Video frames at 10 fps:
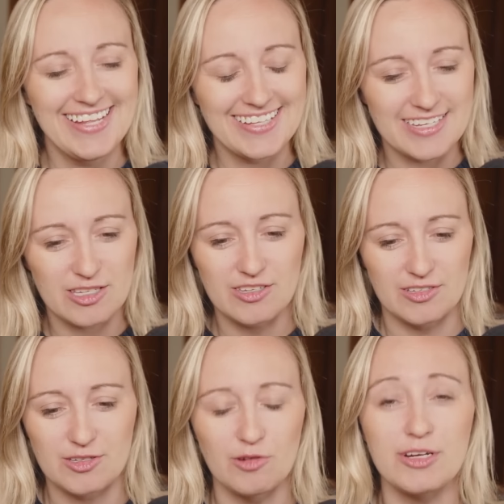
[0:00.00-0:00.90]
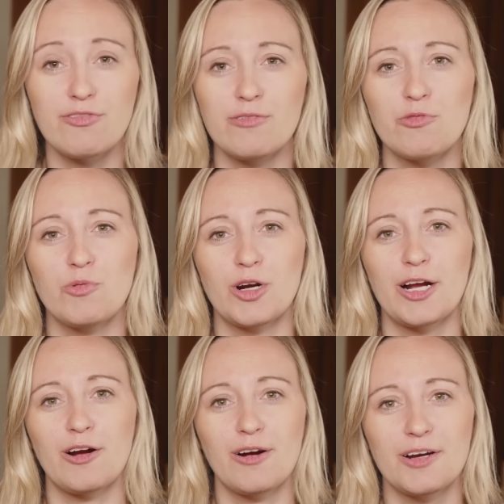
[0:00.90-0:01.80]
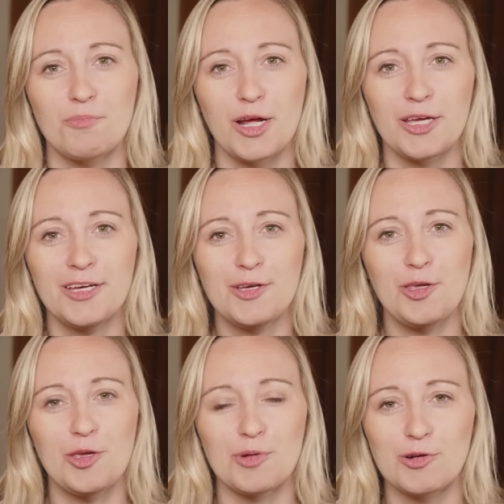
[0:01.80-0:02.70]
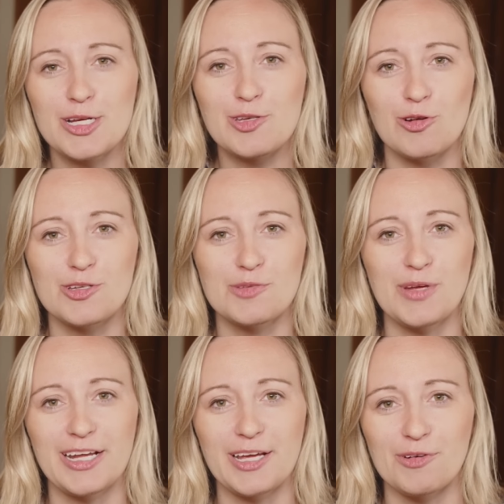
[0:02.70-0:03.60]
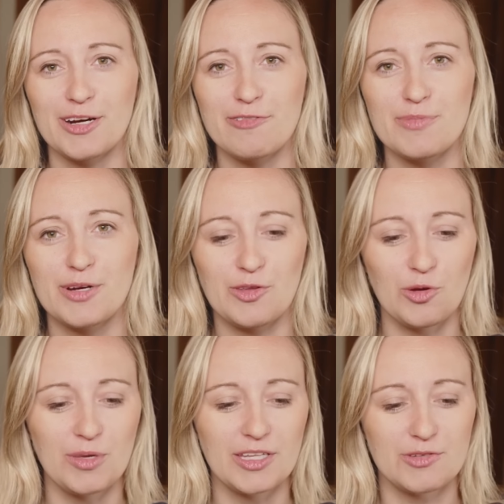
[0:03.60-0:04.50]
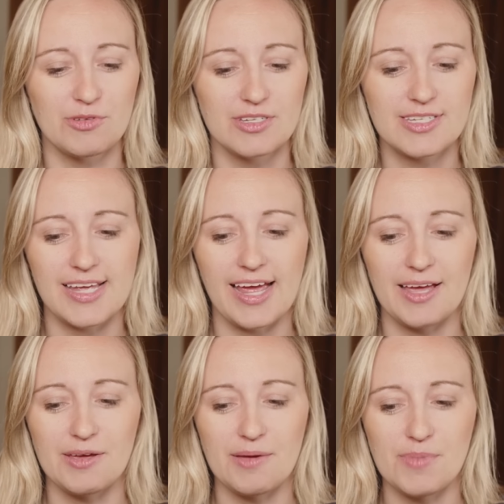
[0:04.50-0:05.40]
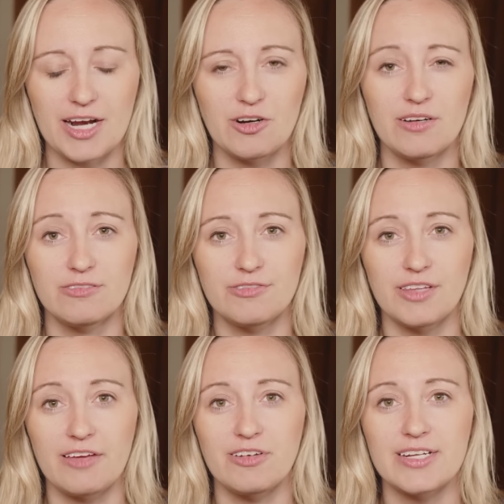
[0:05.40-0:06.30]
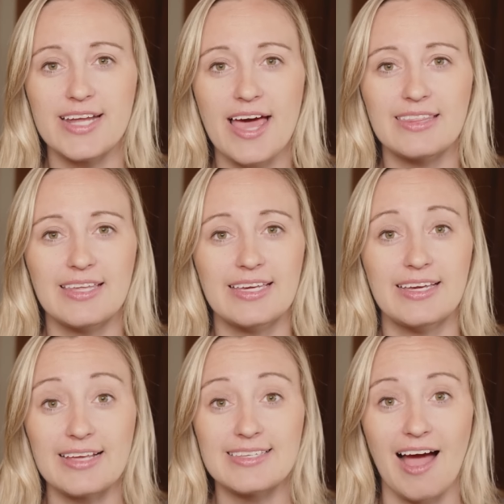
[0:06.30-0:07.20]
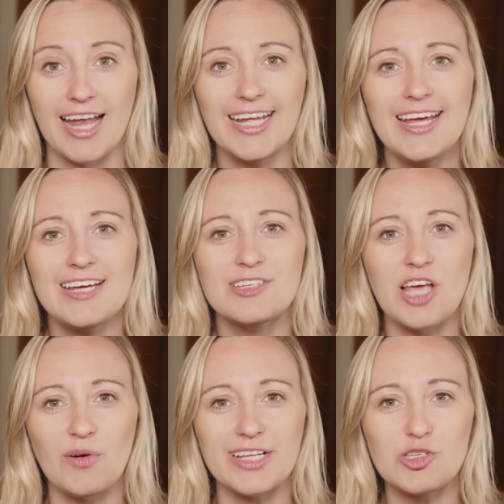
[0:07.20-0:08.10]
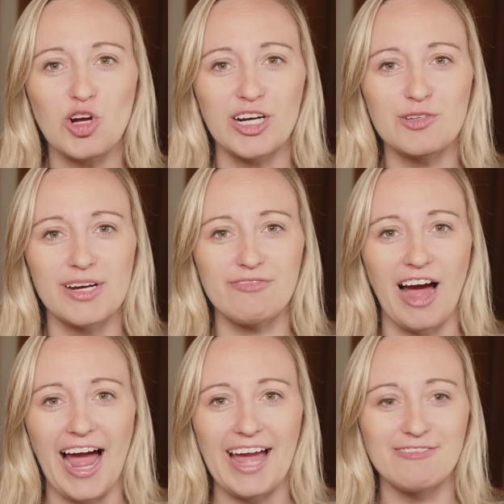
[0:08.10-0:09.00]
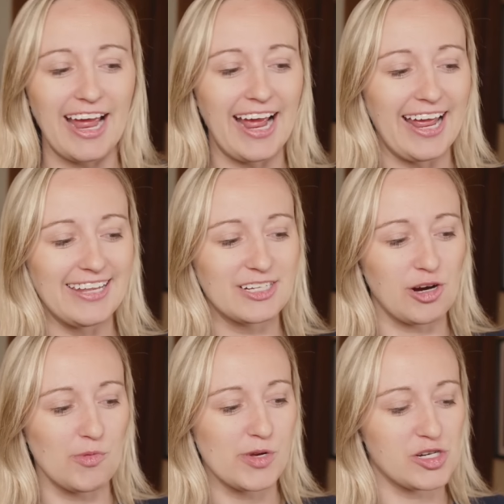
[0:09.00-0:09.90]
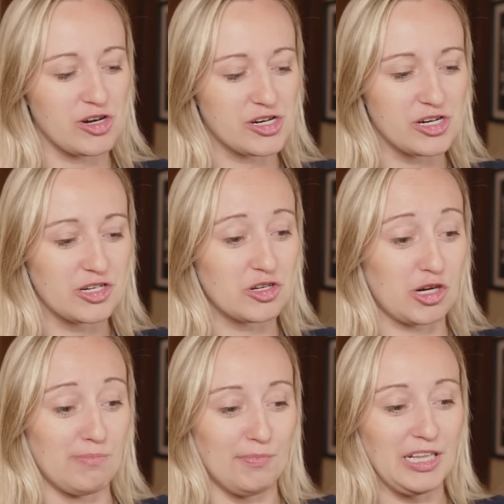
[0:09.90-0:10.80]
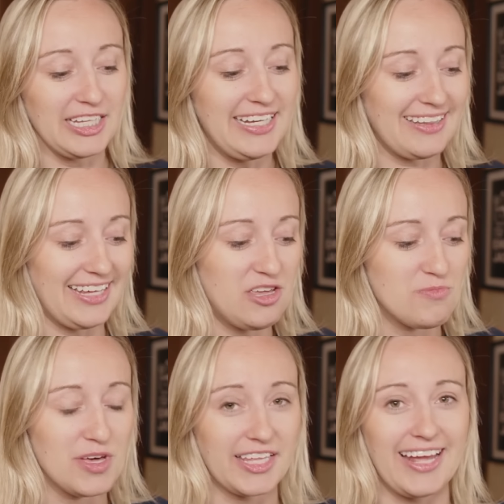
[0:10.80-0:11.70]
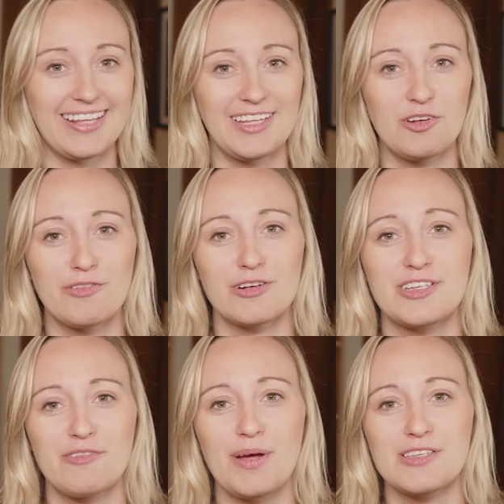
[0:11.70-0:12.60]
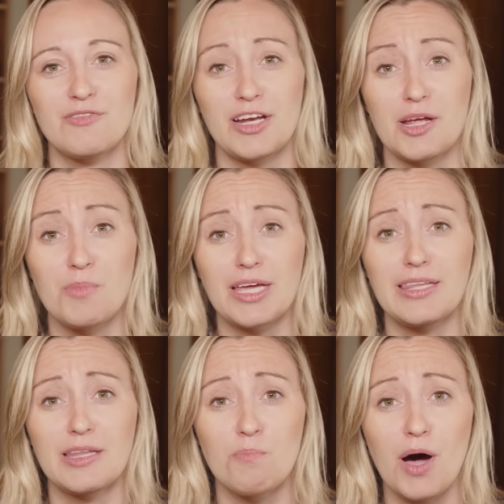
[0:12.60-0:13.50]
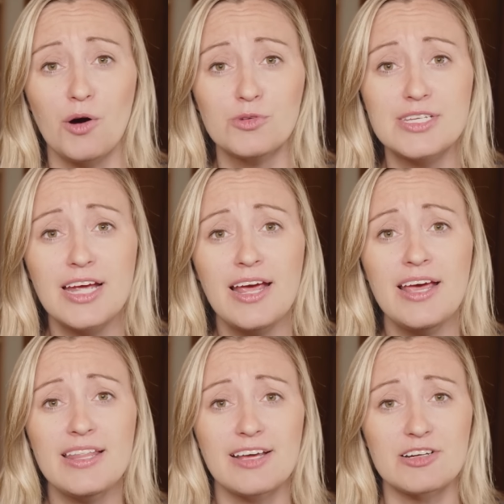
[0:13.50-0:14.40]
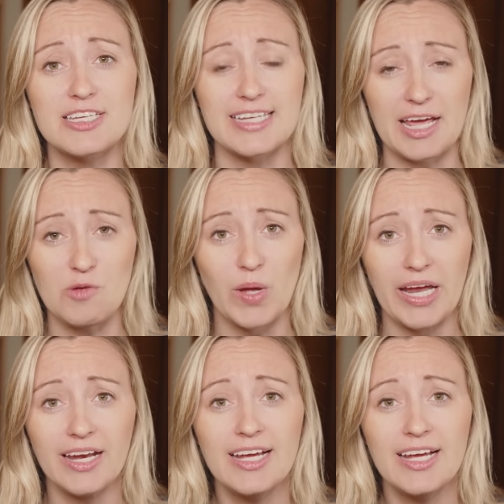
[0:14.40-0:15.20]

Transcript: It's so different from what I heard in my human resources meeting when everybody told me this was a matter of life and death. Guess not. So it's 2025, and the Trump administration is just completely humiliating the University of Pennsylvania, making them post their statement